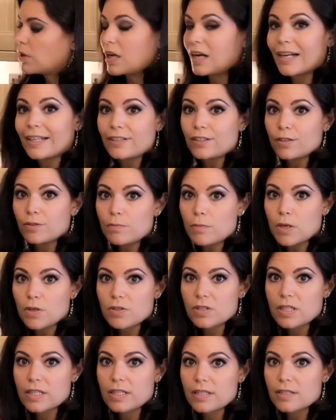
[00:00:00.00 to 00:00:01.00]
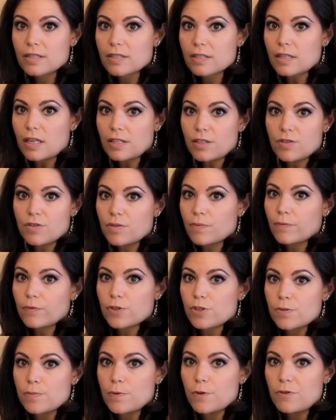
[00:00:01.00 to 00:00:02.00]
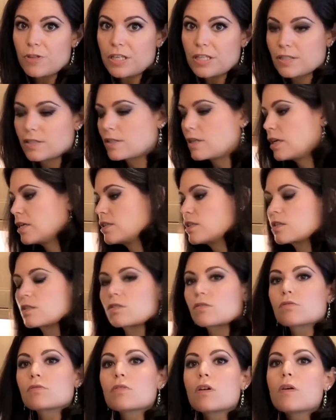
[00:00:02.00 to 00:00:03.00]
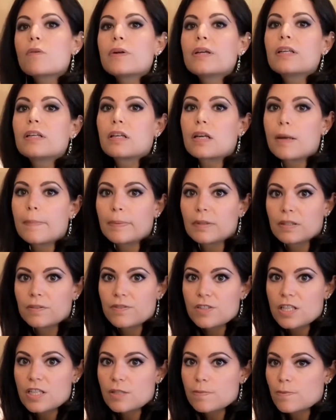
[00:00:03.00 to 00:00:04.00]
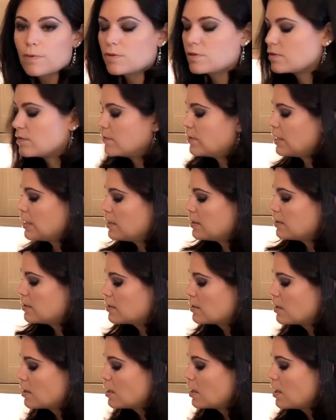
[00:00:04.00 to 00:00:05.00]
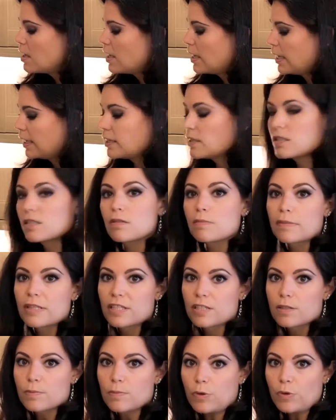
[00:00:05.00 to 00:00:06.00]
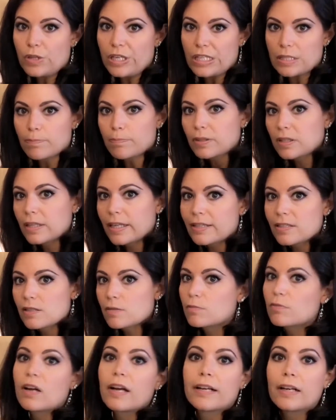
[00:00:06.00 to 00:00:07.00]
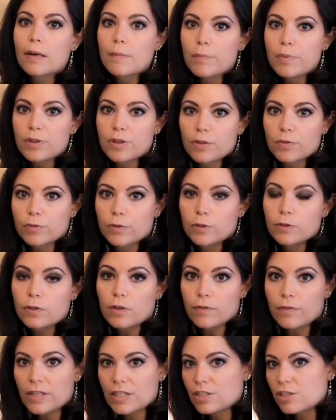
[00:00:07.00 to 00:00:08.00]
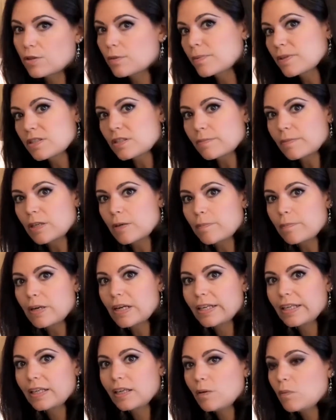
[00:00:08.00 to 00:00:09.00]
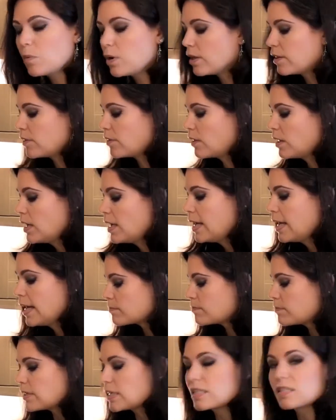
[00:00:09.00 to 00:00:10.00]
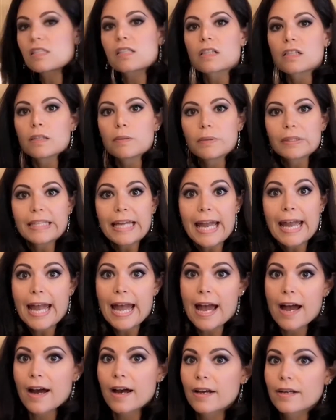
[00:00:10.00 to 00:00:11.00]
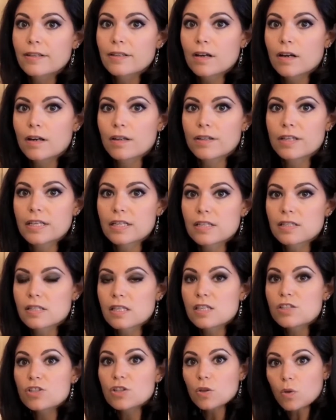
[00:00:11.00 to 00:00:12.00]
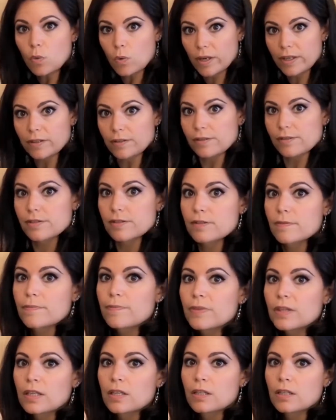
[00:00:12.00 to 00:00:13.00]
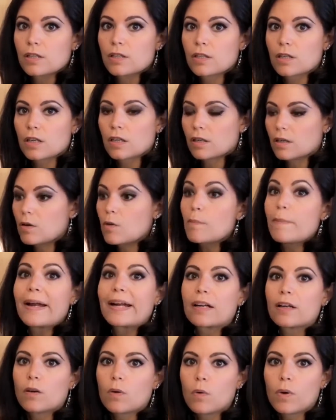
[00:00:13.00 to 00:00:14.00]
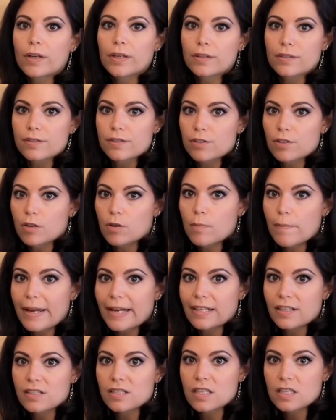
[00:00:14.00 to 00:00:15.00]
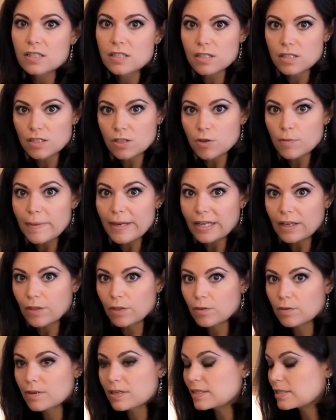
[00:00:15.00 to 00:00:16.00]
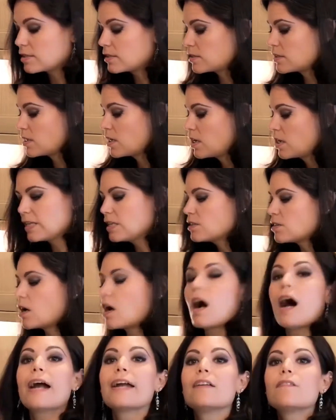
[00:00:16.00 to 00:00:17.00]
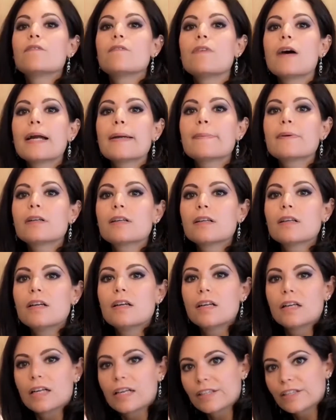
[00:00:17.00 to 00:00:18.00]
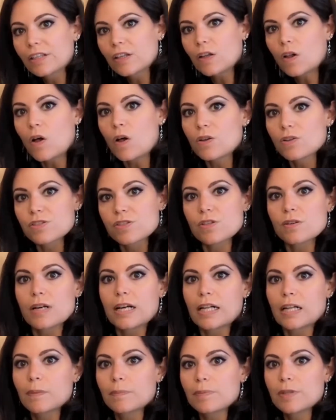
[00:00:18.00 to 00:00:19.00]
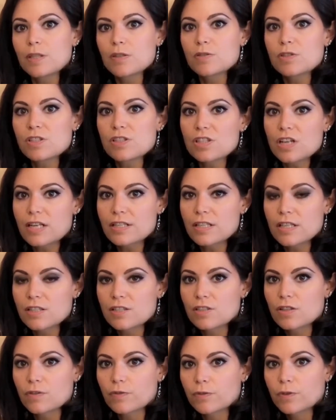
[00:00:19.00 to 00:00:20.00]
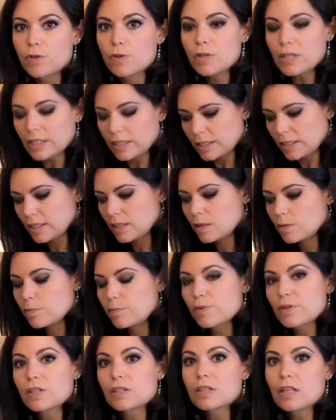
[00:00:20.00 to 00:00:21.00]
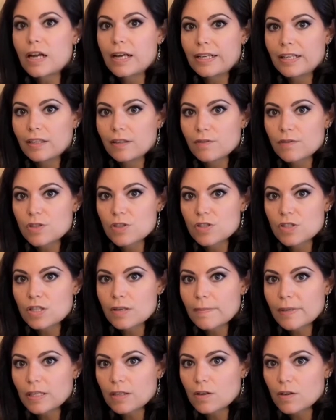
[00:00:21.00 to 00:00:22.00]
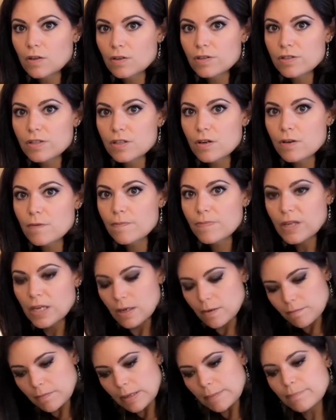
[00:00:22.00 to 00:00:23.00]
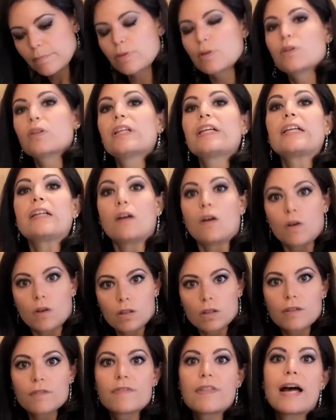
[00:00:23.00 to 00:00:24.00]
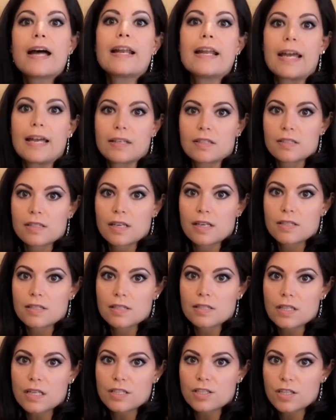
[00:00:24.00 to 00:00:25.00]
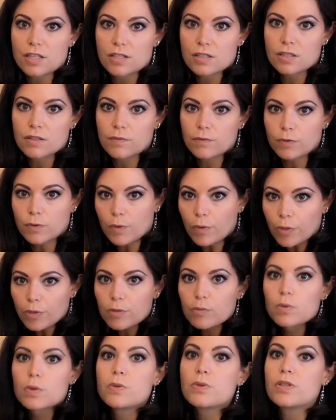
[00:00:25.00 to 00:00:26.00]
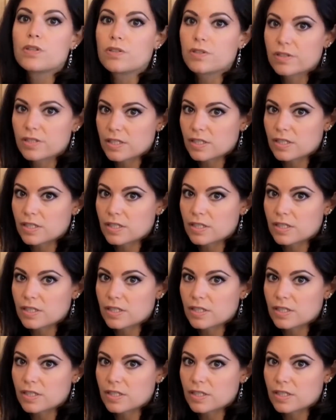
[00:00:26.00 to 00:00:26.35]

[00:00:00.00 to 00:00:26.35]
what I do mostly is I use them for smoothies. I just throw in a couple of teaspoons of these into my smoothies, blend them right up with the fruit or vegetables I'm combining it with. Basically what they add are the essential oils, your omega oils, your omega-6s and omega-3s. These are high in fiber, and they'll also help you to digest your food and help with the lining of your stomach also by pulling all of that excess digested food through your